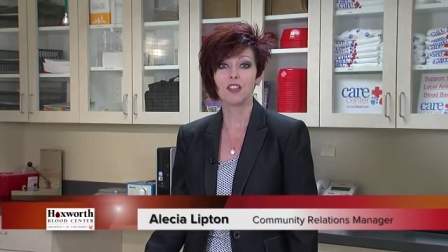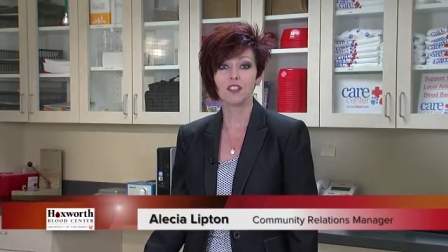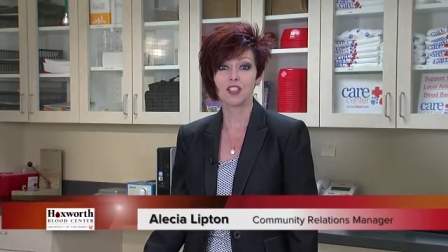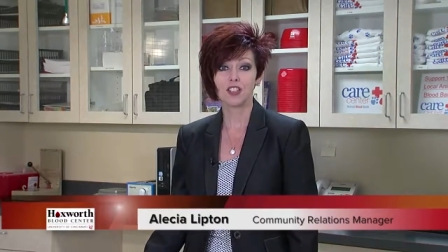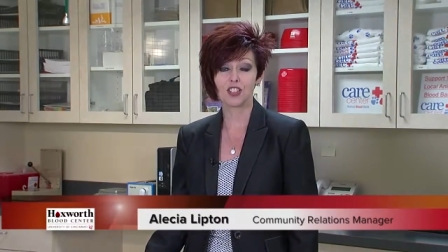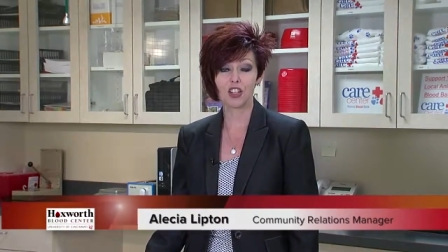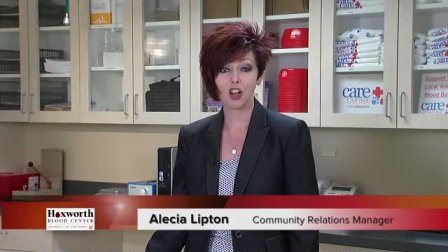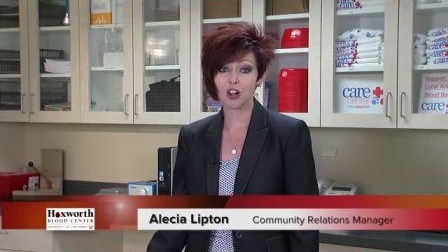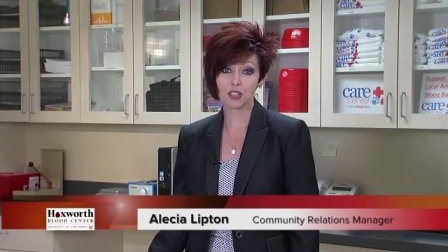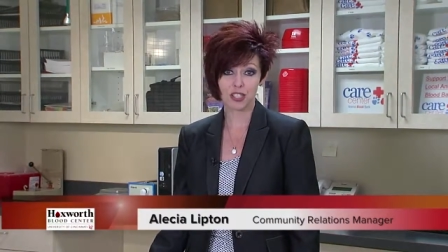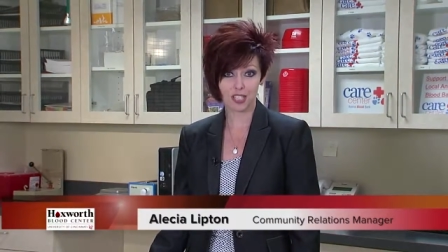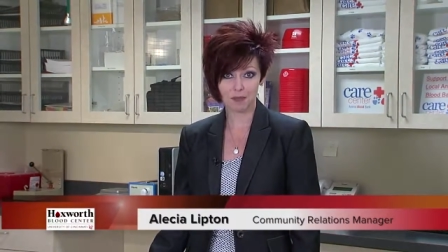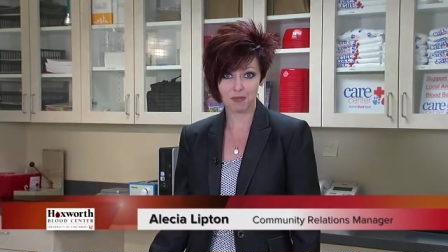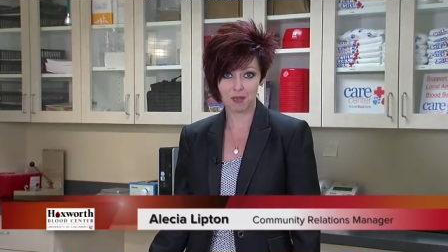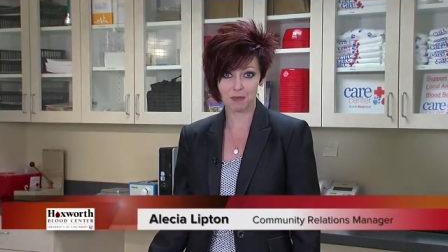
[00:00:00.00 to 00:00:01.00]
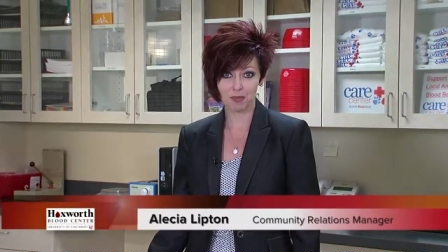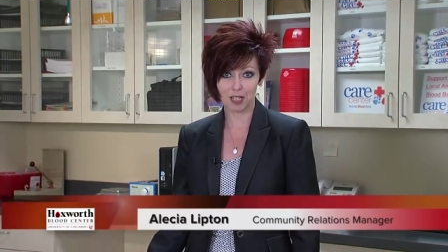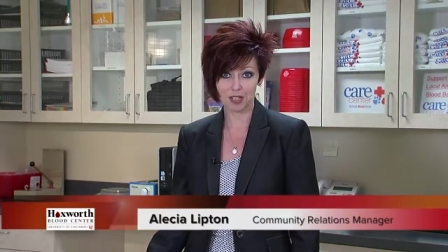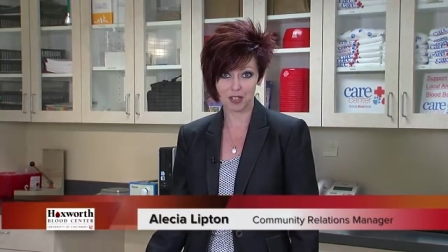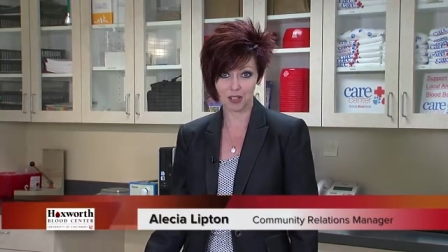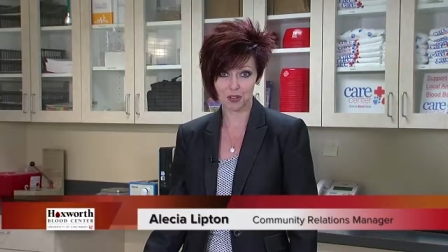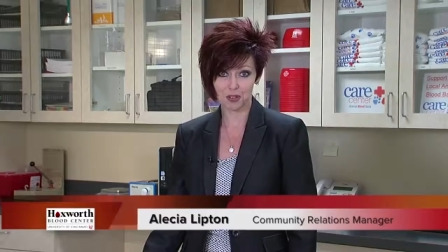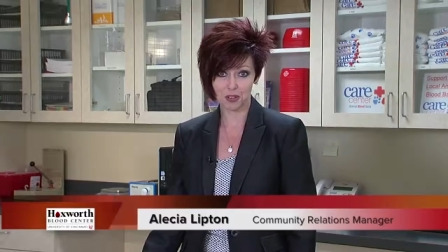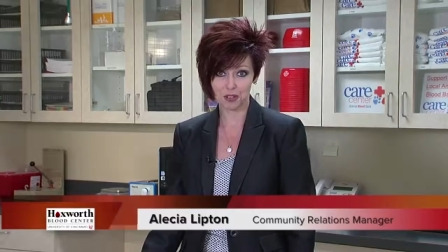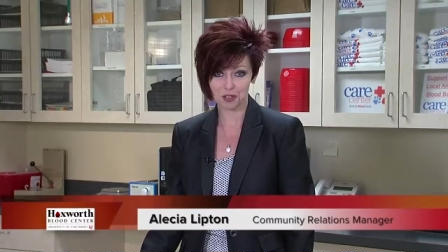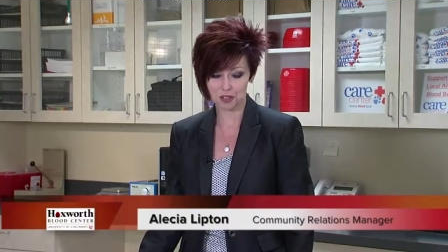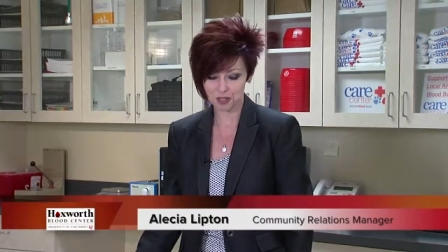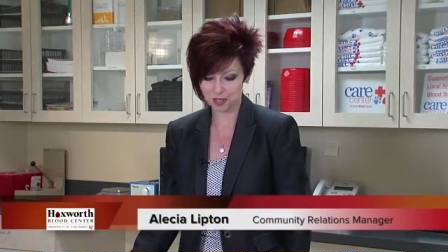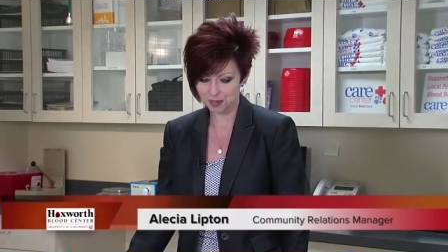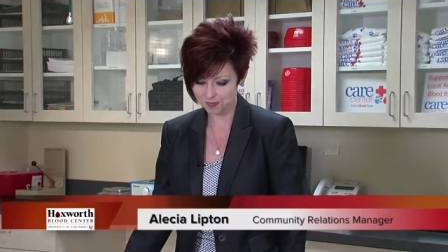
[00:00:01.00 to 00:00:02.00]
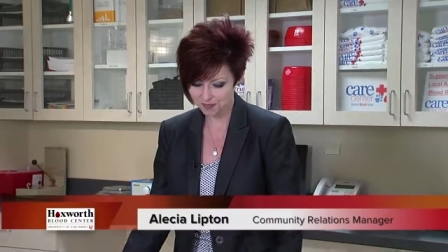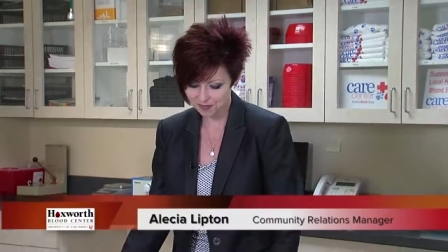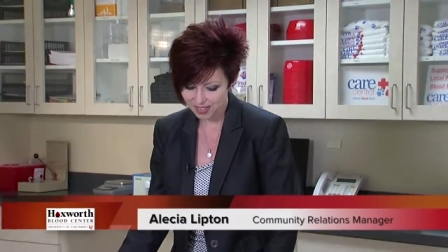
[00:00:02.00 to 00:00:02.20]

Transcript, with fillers: that dogs can be blood donors.